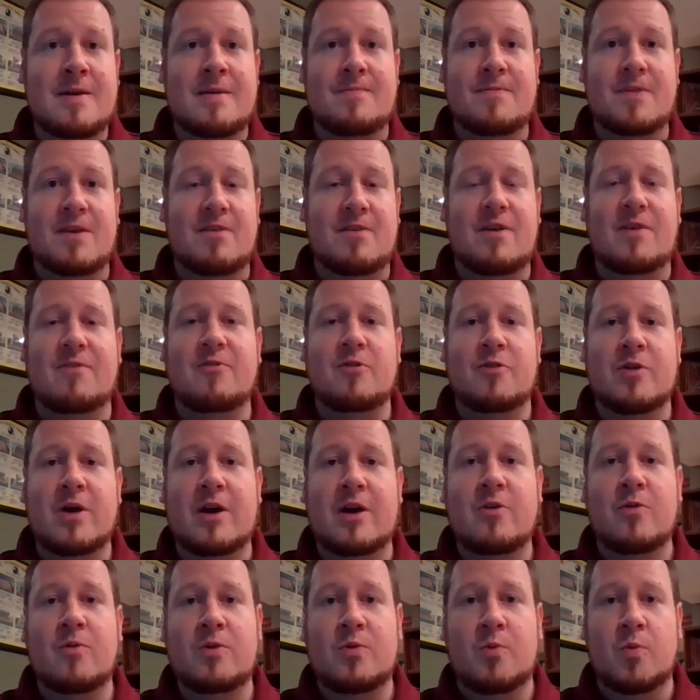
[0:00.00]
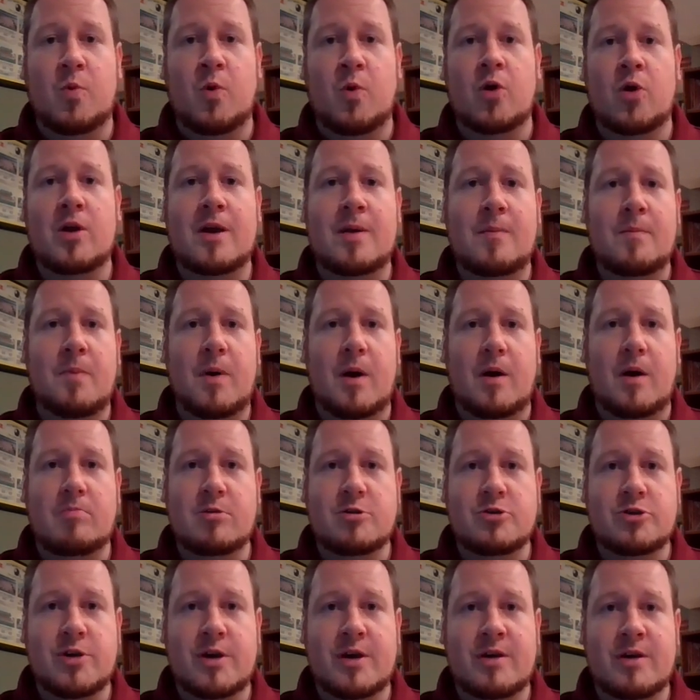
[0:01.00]
if you're not going to work in
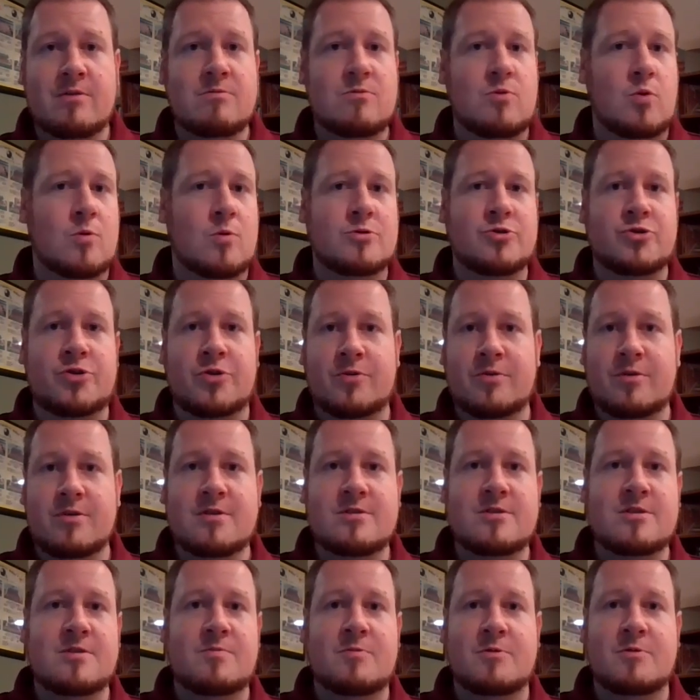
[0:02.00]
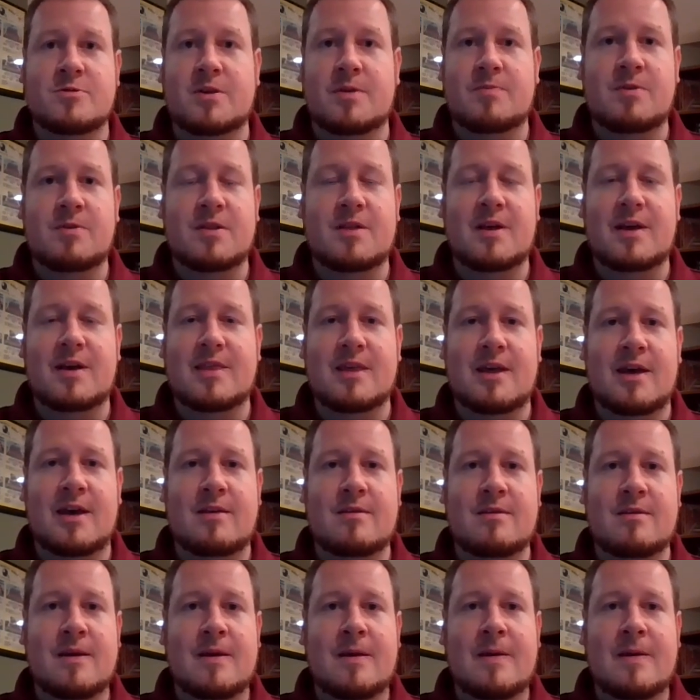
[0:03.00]
publishing or journalism or something like that,